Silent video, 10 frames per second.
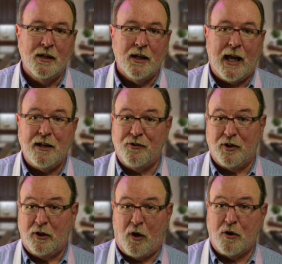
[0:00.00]
and it's a
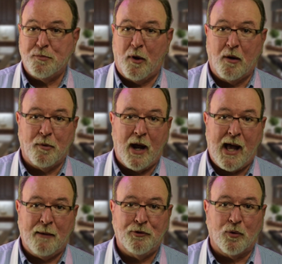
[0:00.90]
large part
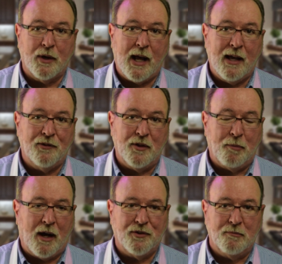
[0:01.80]
perhaps, or it has the
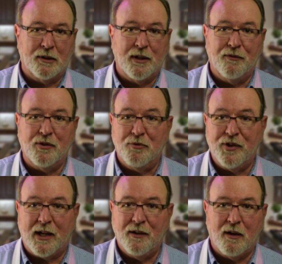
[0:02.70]
possibility of some
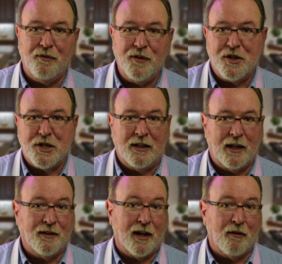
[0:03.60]
secondary finishing
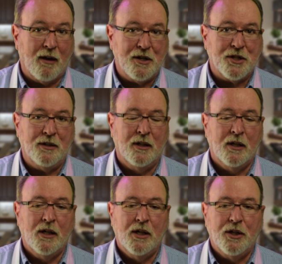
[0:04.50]
like decoration,
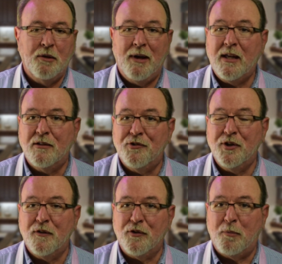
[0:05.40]
you may
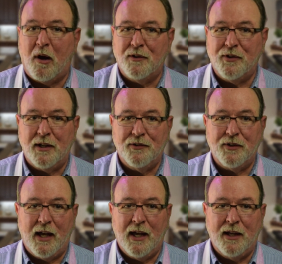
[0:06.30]
consider this process.
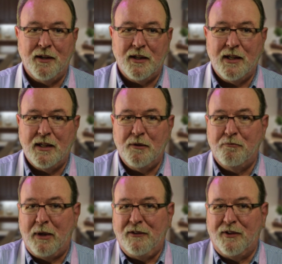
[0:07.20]
And
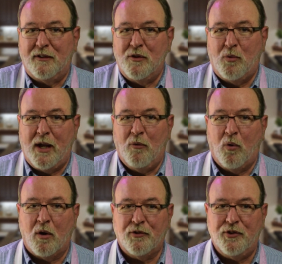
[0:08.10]
basically the way it
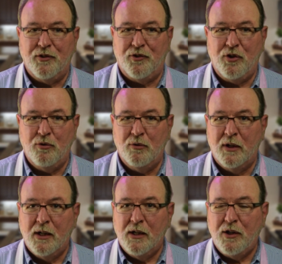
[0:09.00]
works is you
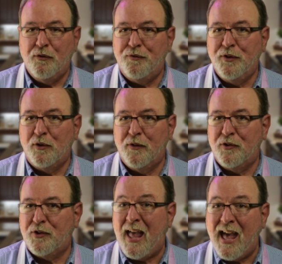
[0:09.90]
fill
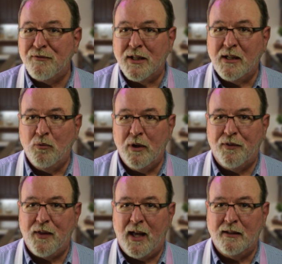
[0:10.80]
this cavity
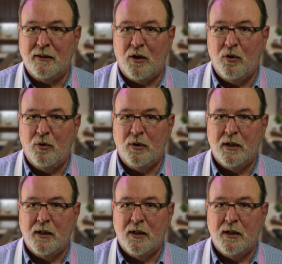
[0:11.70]
with a low